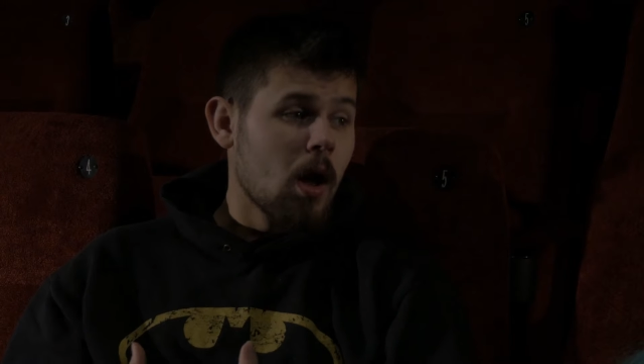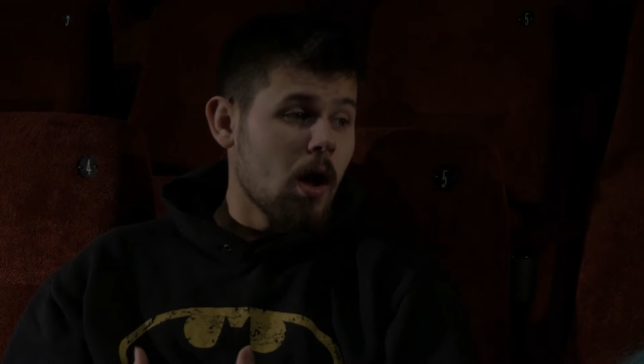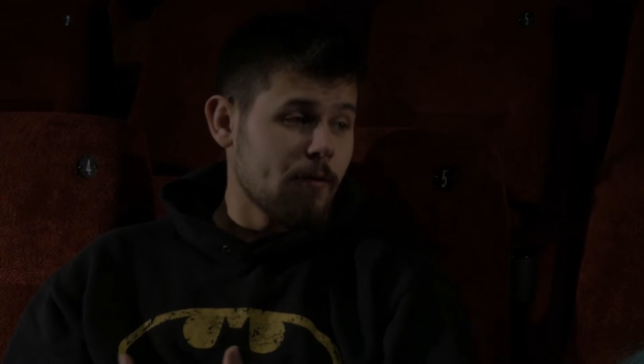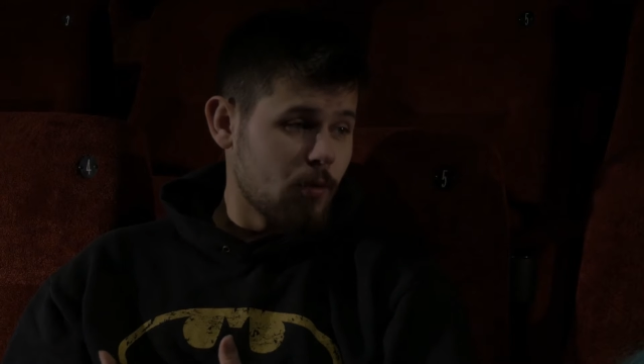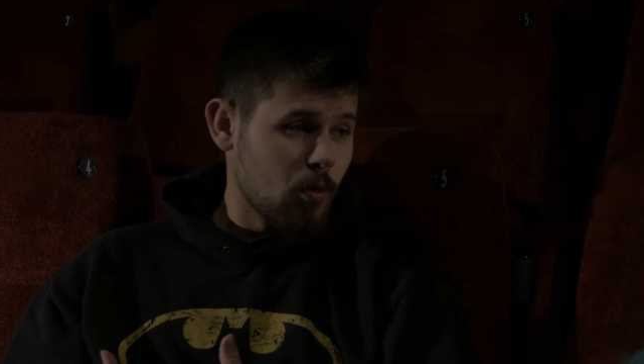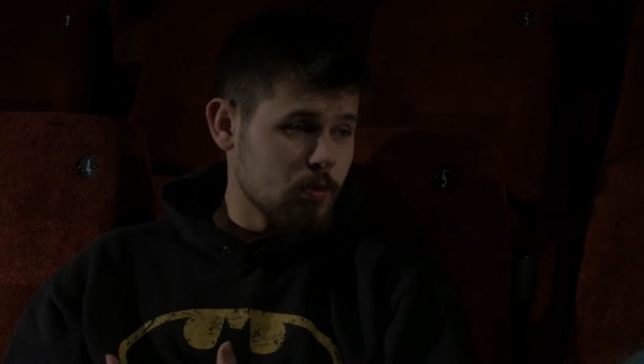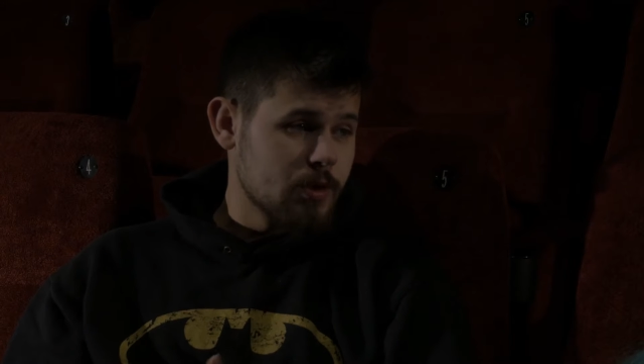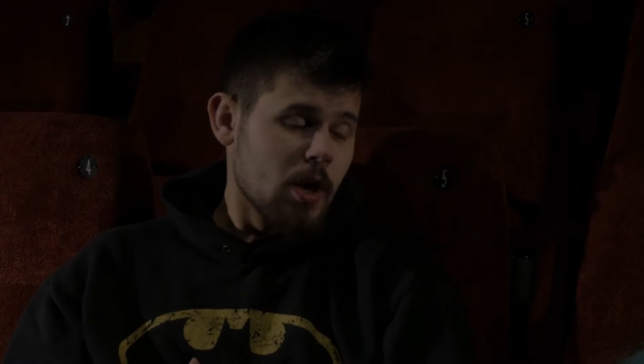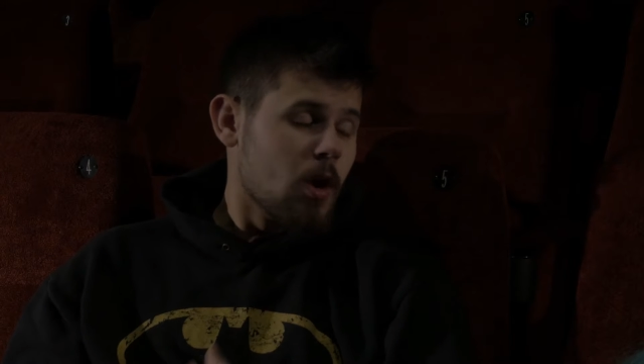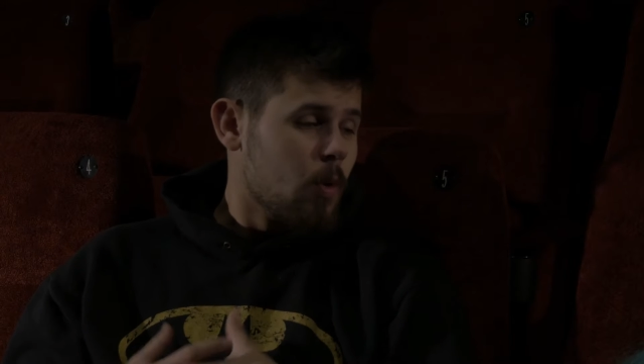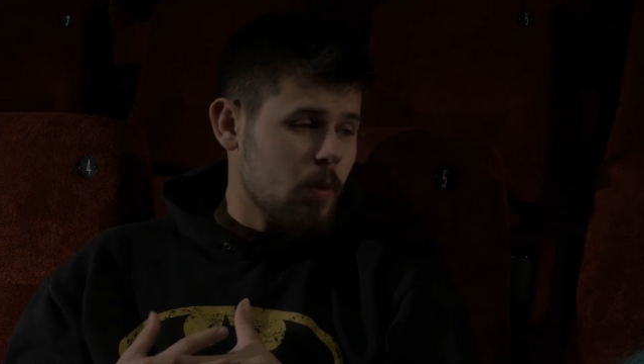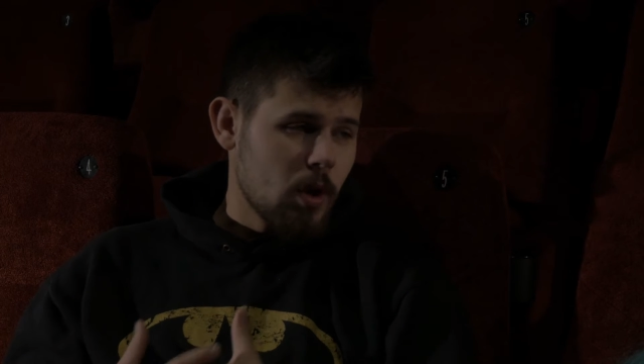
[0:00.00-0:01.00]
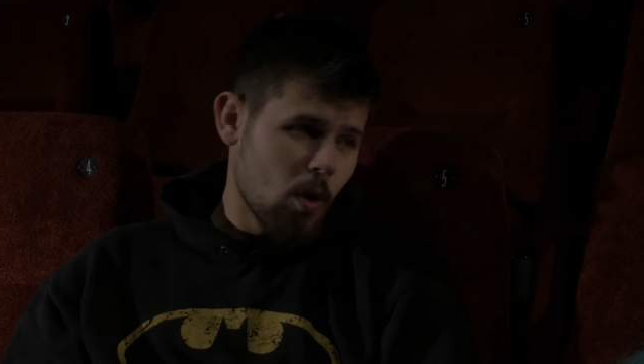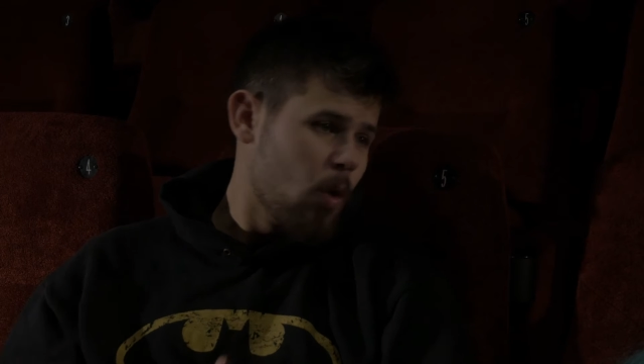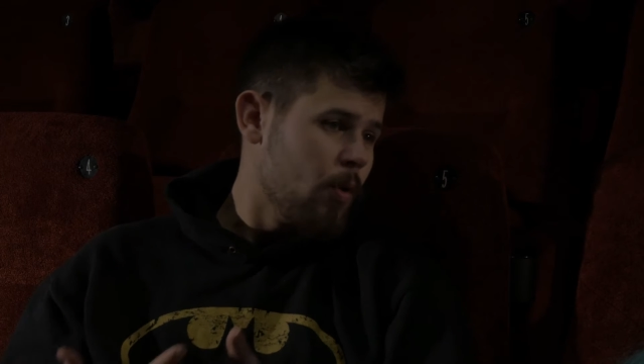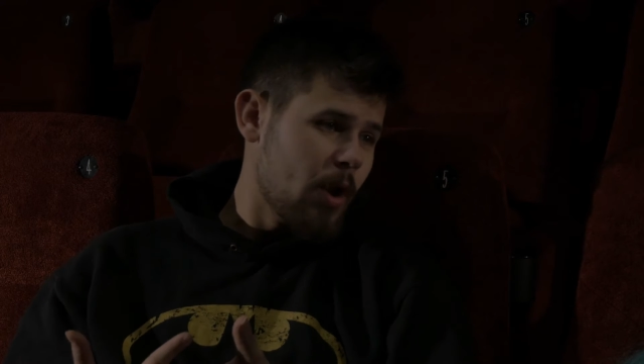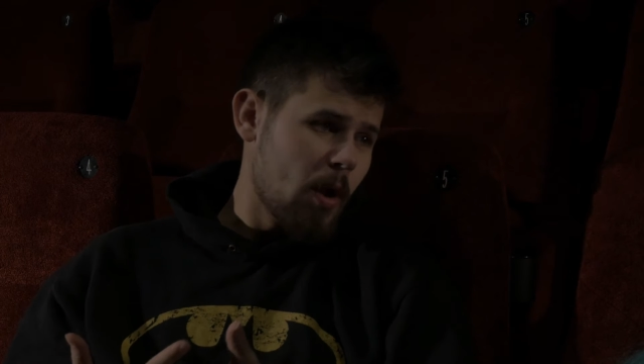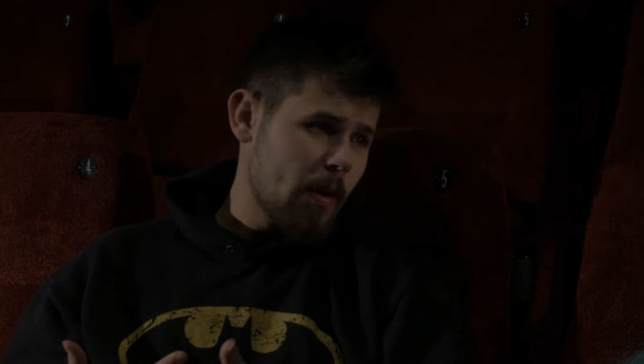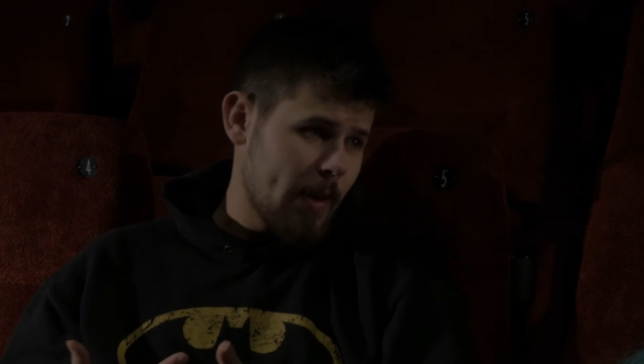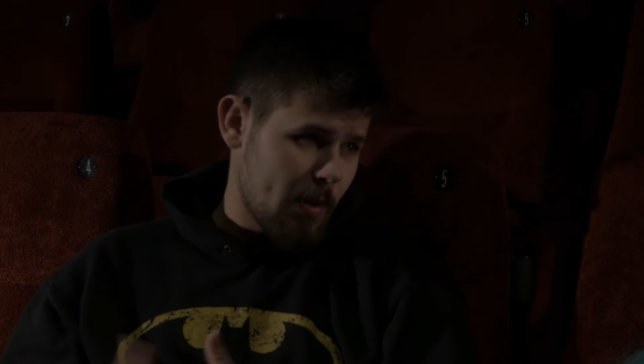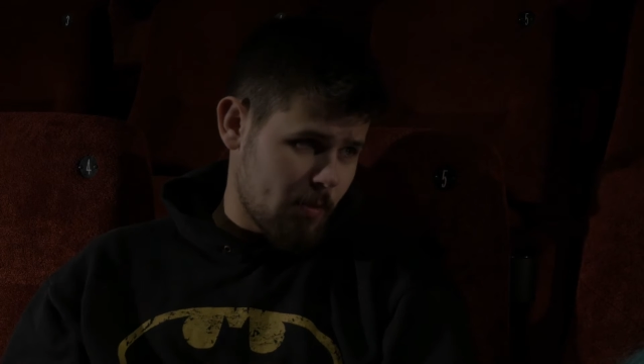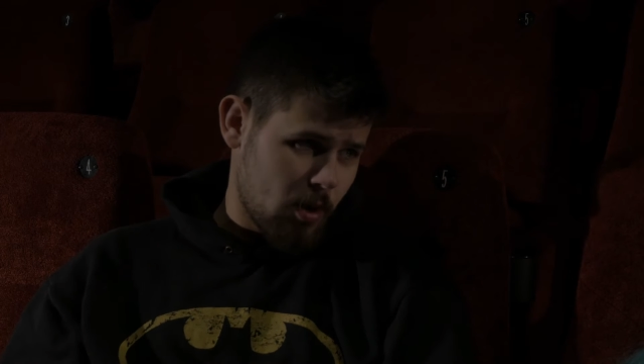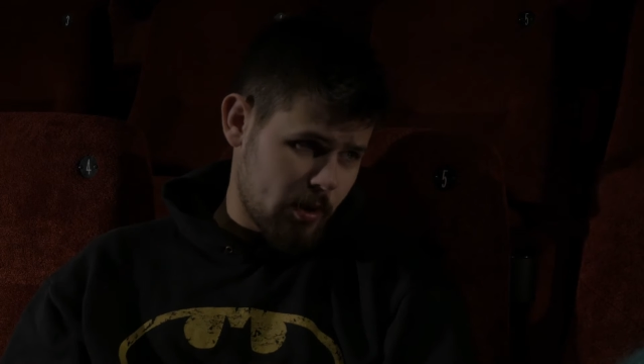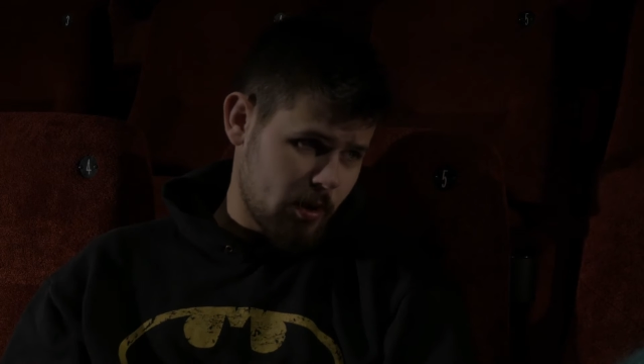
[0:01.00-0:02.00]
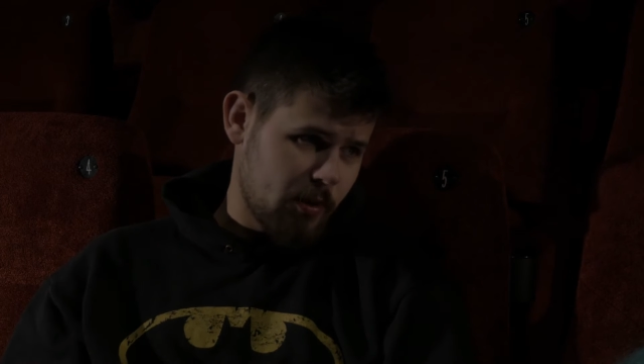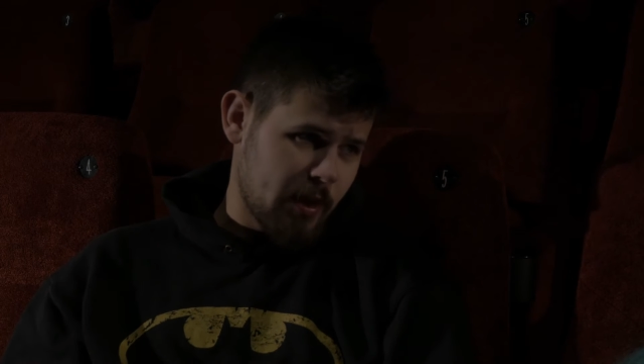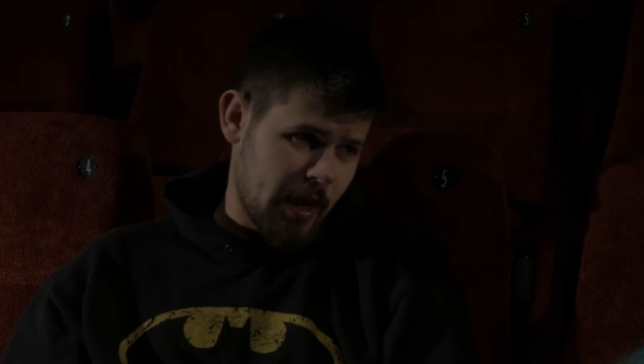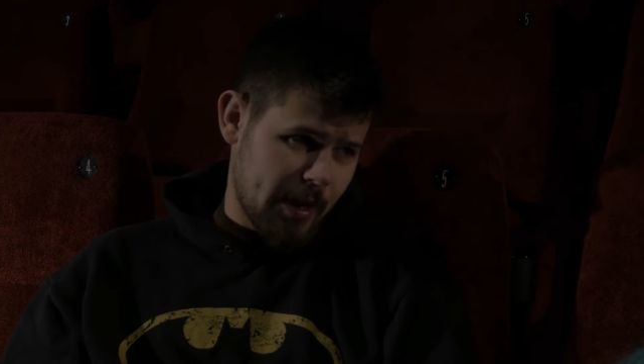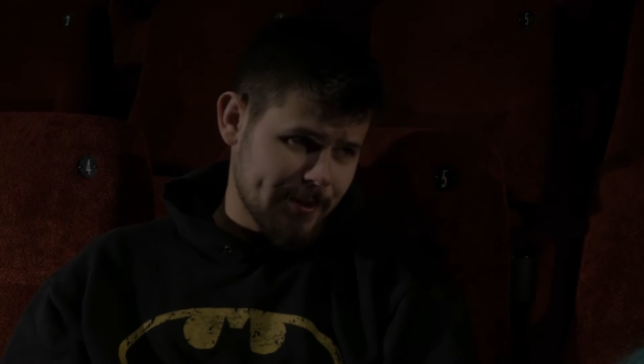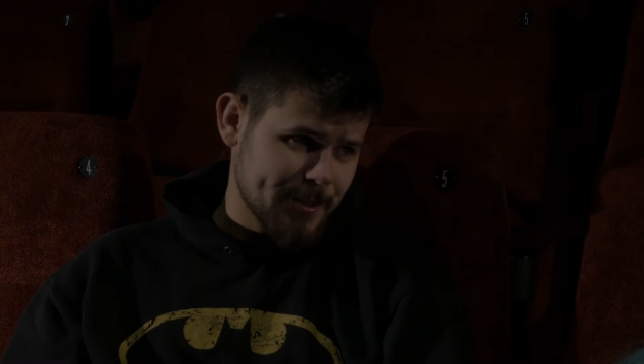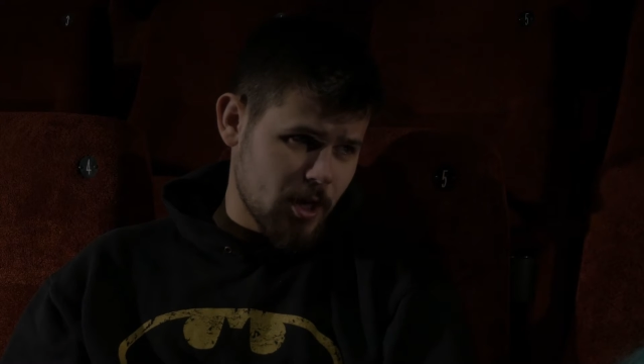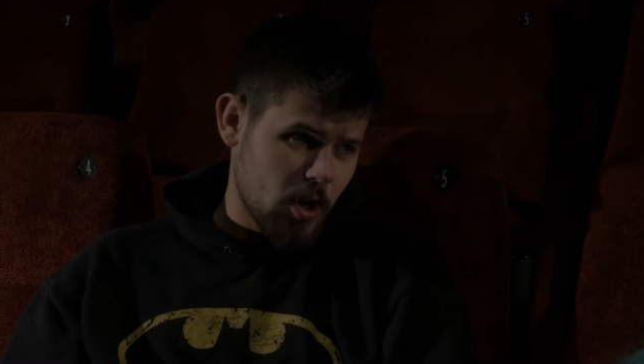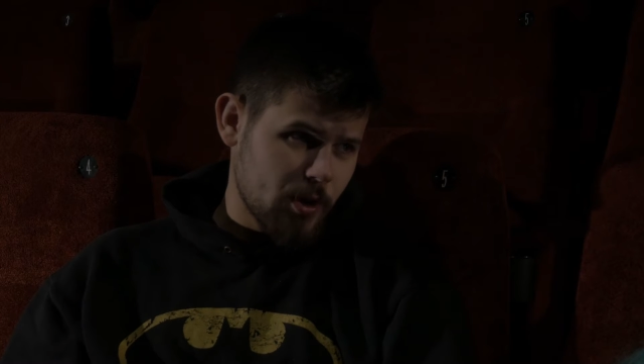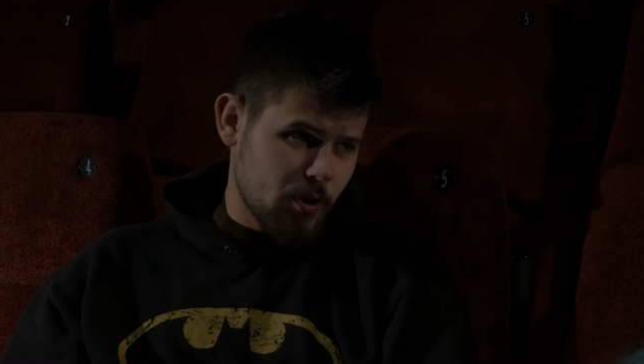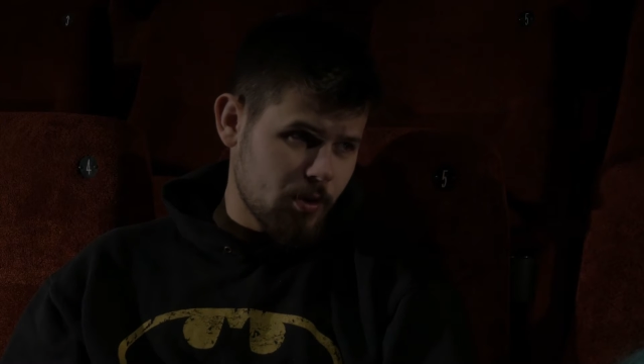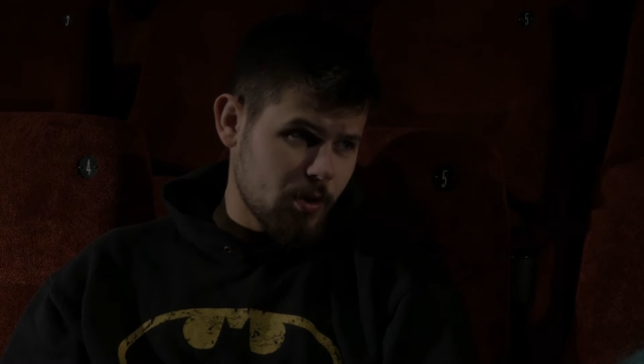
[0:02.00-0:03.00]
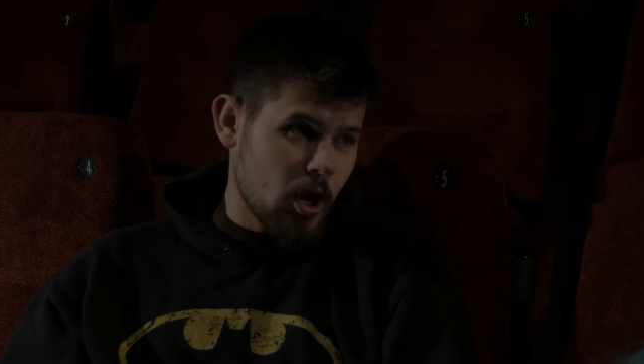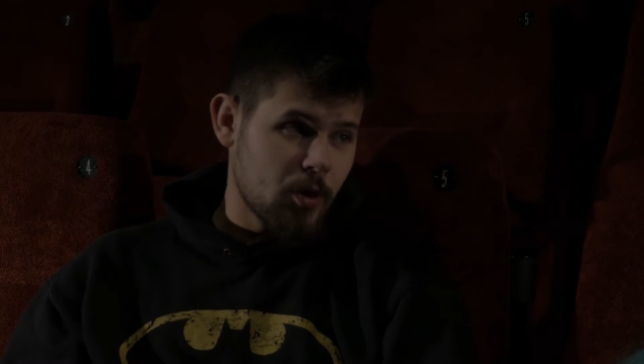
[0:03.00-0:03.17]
Of course, we all know about Martin Luther King as an icon,